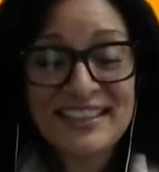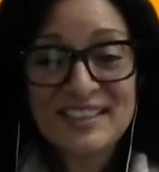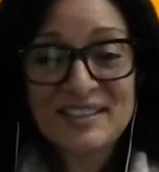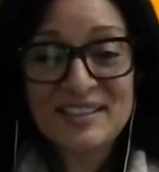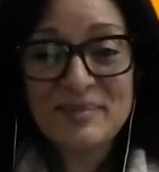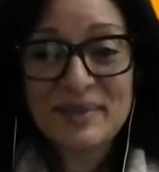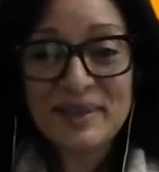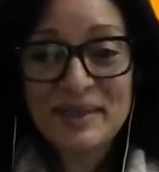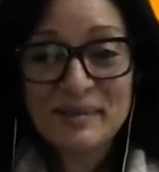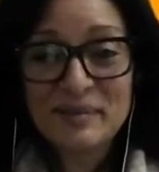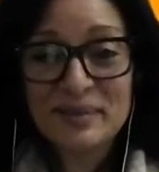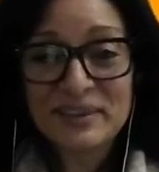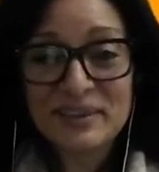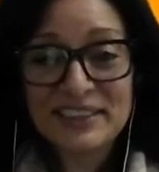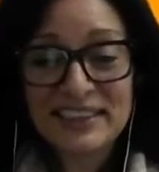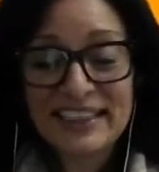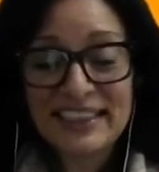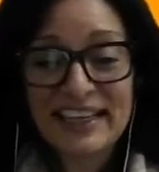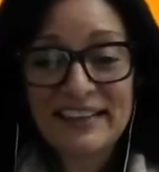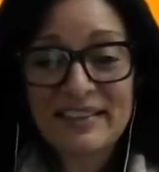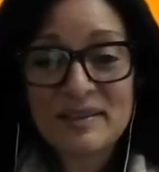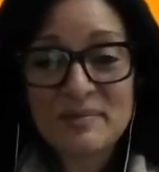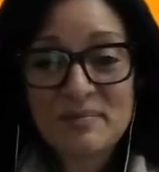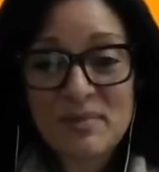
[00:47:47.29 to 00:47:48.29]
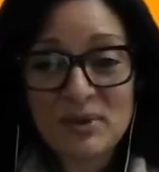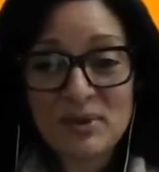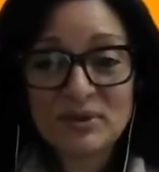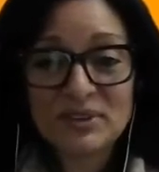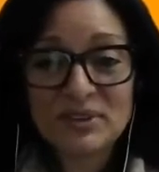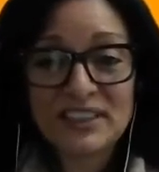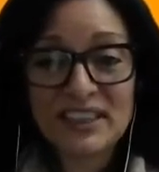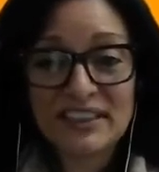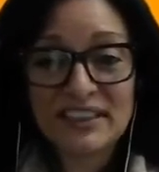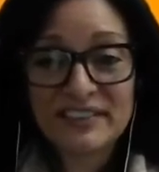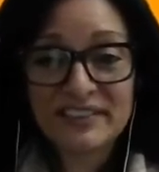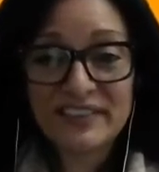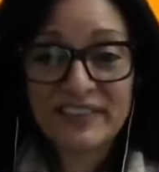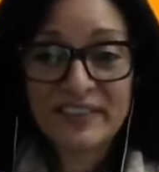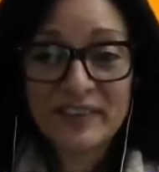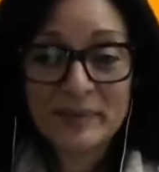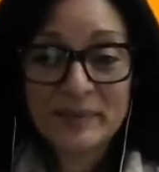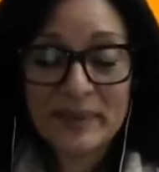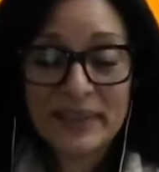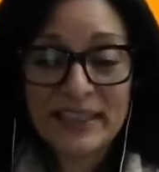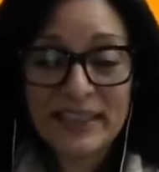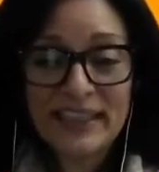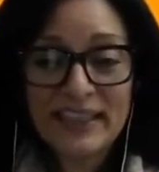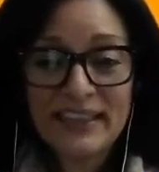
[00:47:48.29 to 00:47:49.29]
to be able to get the most out of
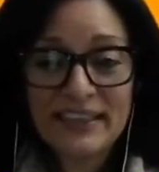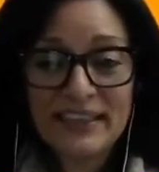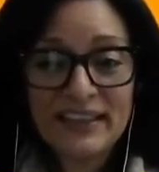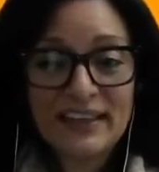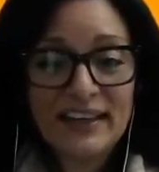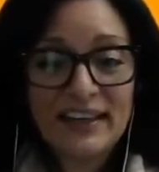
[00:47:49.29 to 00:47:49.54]
everybody.